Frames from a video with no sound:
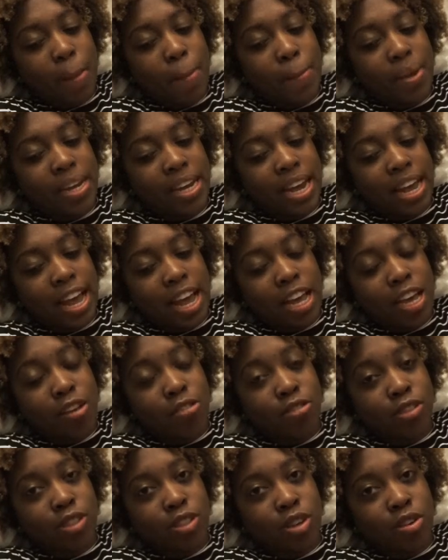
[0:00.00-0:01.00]
But yeah, it
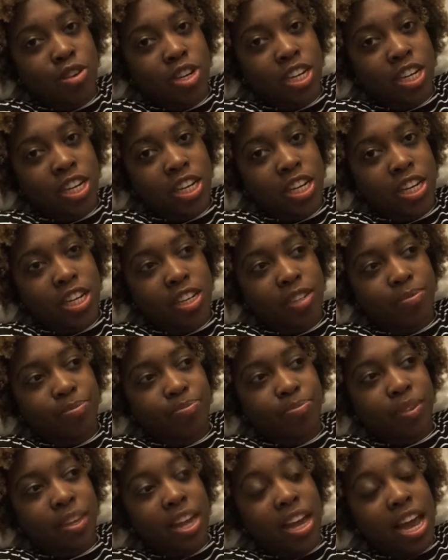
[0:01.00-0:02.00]
was so good.
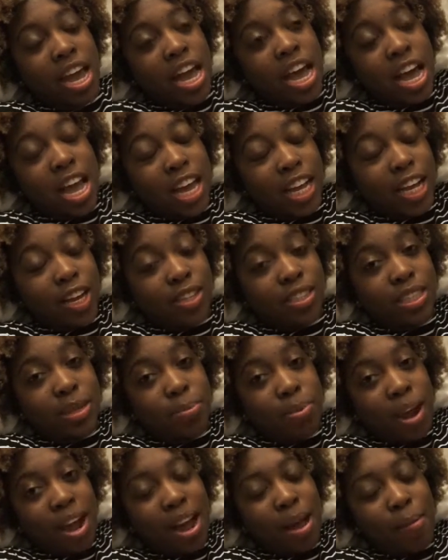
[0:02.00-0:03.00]
Go see
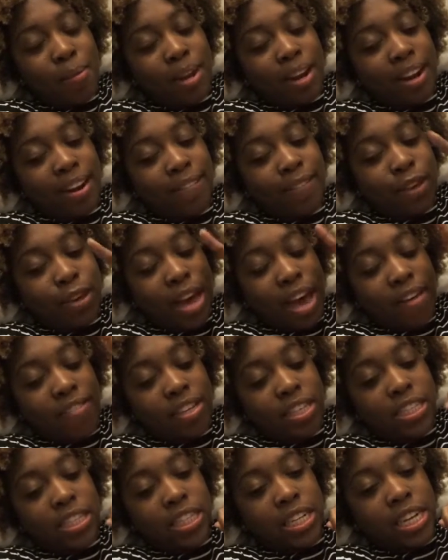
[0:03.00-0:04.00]
Proud Mary if you
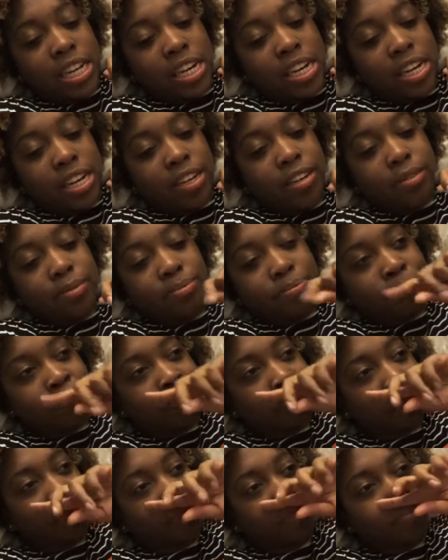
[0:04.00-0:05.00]
haven't seen it.
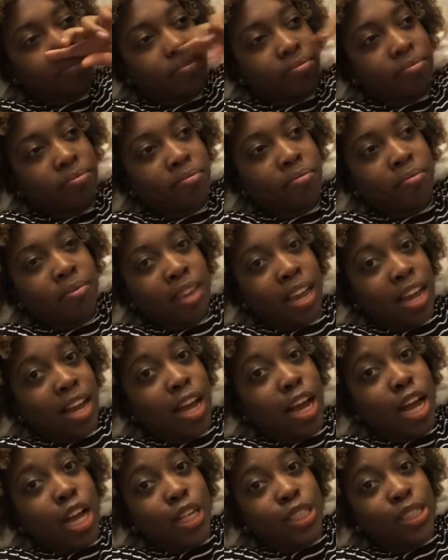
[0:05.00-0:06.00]

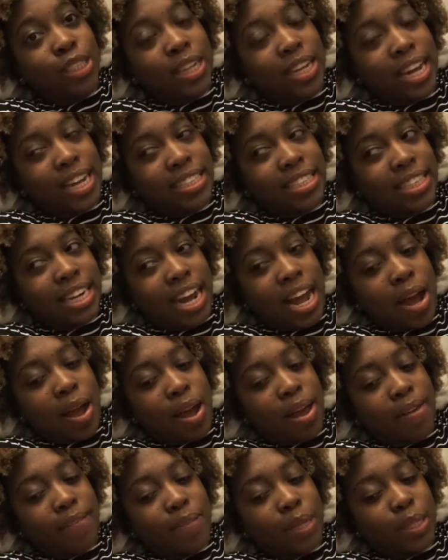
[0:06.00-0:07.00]
So yes, now
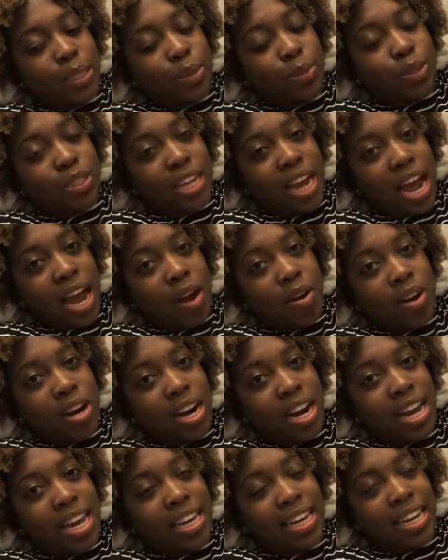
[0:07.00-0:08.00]
I am about to
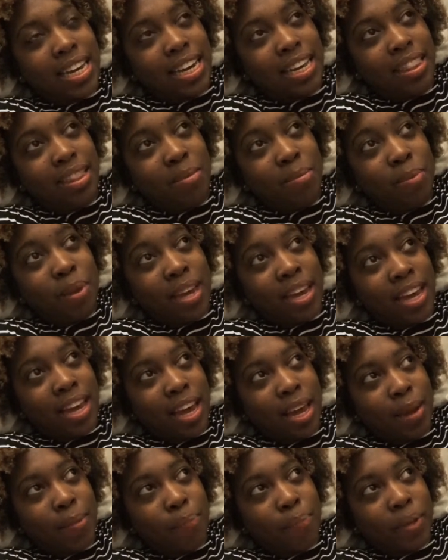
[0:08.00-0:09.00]
shower and get in the
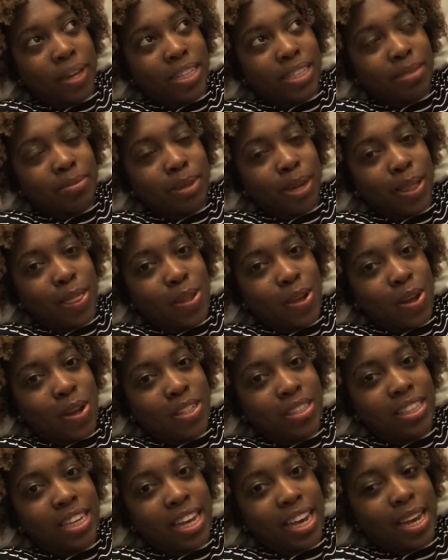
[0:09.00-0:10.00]
bed because it's been a
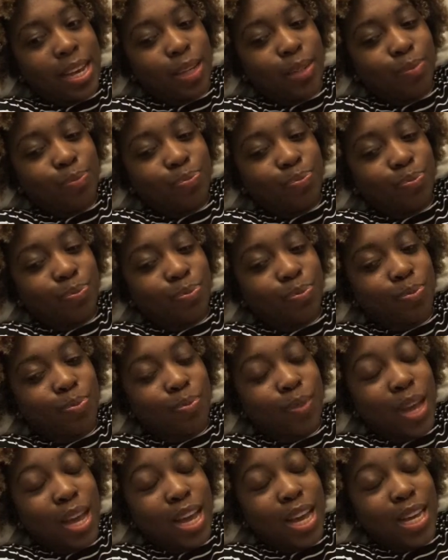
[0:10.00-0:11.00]
long day.
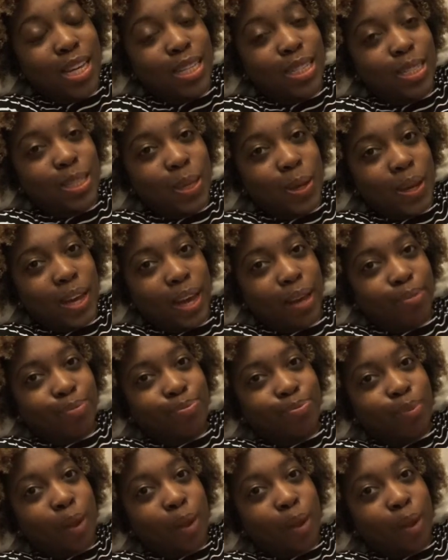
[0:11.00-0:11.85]
So yeah.